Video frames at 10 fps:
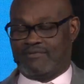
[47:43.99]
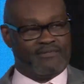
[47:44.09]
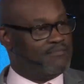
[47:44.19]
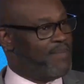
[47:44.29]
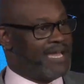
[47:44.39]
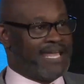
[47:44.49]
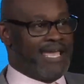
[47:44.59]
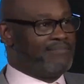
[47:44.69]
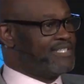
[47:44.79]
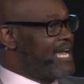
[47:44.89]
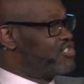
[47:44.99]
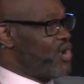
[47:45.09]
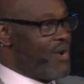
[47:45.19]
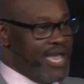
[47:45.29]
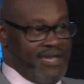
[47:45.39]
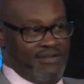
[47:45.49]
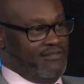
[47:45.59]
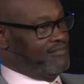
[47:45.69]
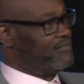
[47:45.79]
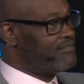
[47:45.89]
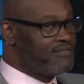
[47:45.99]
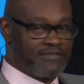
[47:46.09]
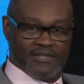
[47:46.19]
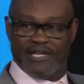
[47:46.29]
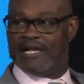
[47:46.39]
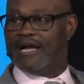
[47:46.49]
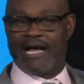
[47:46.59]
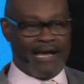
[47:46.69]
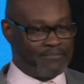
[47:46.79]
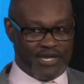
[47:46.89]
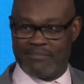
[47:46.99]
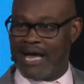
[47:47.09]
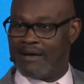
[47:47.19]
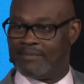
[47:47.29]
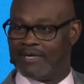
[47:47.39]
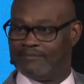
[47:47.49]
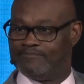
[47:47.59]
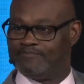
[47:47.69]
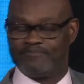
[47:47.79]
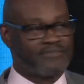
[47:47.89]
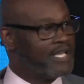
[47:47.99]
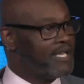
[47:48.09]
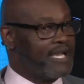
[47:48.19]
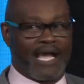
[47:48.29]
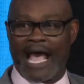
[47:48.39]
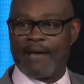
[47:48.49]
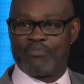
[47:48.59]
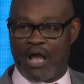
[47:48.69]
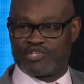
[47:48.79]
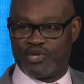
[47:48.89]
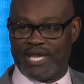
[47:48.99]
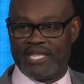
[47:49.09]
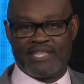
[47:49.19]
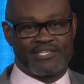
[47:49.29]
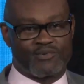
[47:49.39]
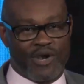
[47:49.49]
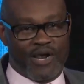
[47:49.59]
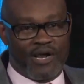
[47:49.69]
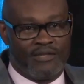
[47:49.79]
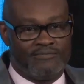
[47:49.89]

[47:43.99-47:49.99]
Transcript: My name's not Joanne. I'm your mama. I brought you in this world.